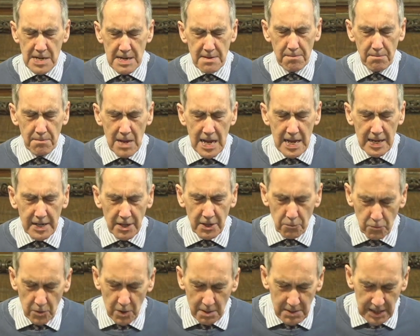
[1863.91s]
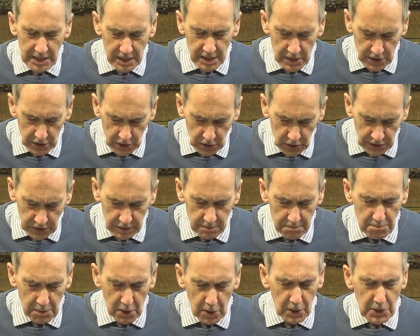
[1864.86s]
men and women and girls and
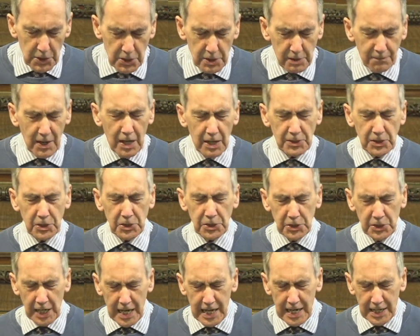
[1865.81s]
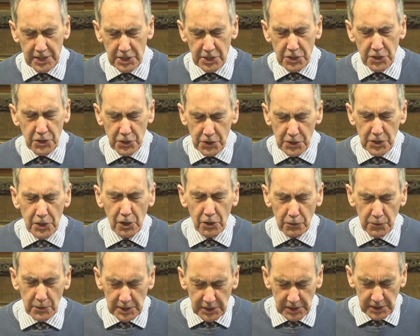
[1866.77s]
boys of our society to your
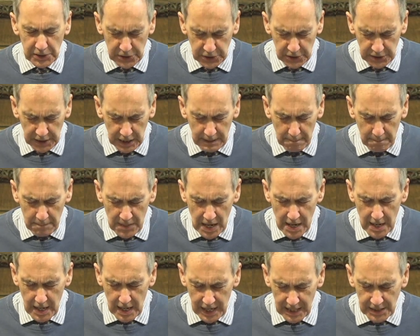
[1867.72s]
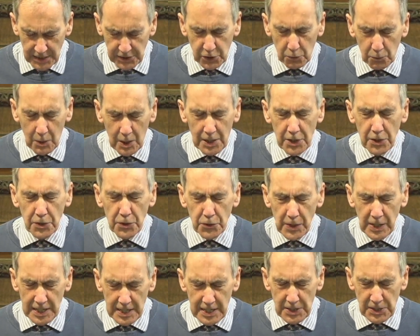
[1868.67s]
risen Son as the one who
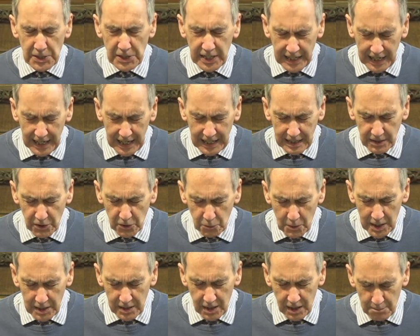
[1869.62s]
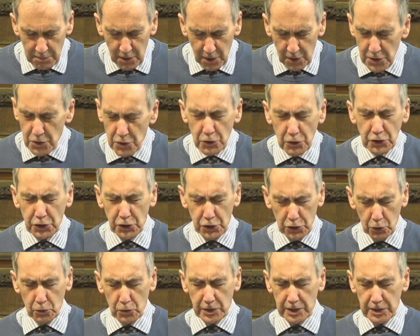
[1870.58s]
is King, the one upon whose
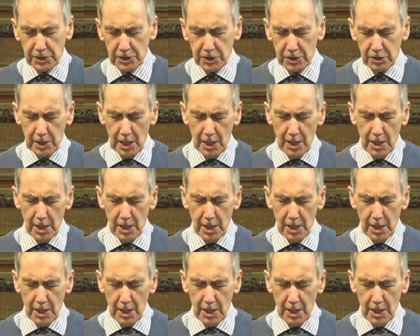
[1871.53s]
shoulders